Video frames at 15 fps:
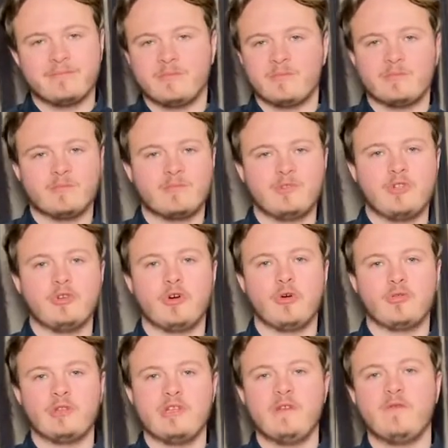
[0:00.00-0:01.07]

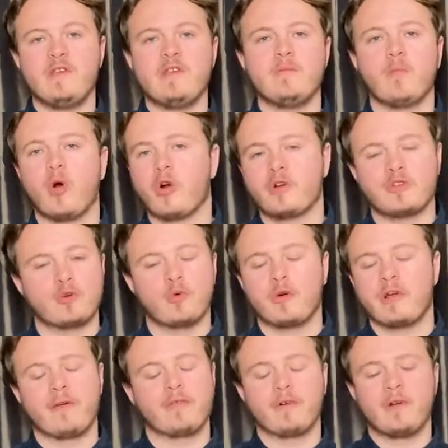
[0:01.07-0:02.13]
leave heat marks or
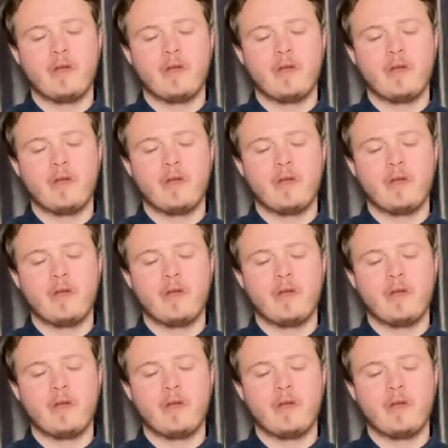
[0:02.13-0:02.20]
whatever.